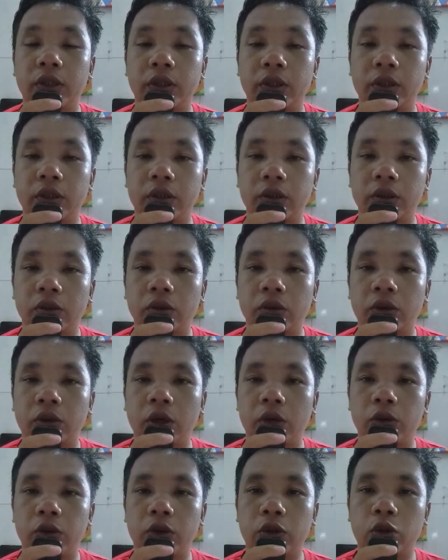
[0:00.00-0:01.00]
His
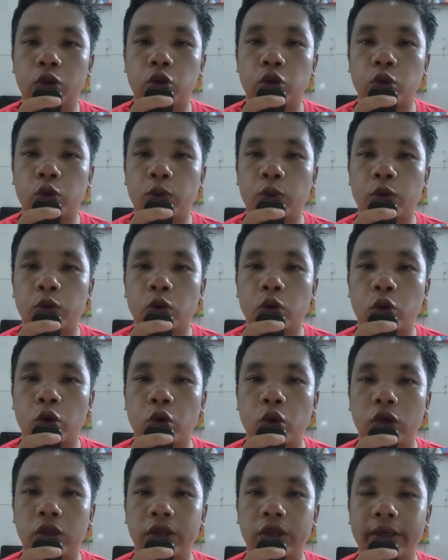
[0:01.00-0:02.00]
heart pounded as he thought
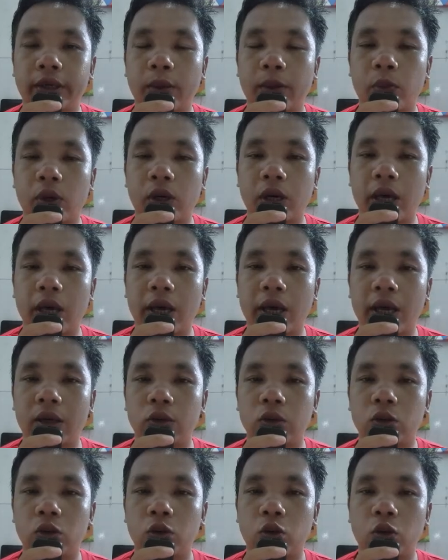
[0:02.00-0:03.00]
about seeing Emma
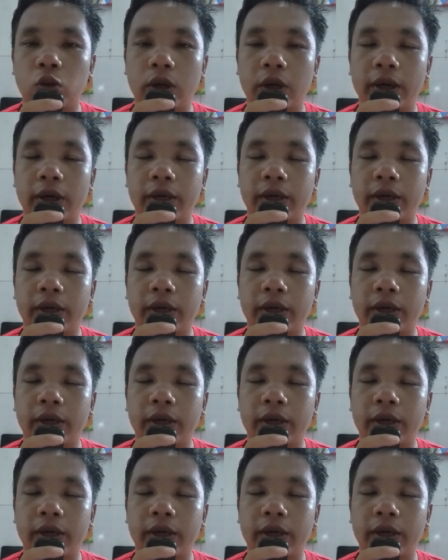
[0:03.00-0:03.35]
again.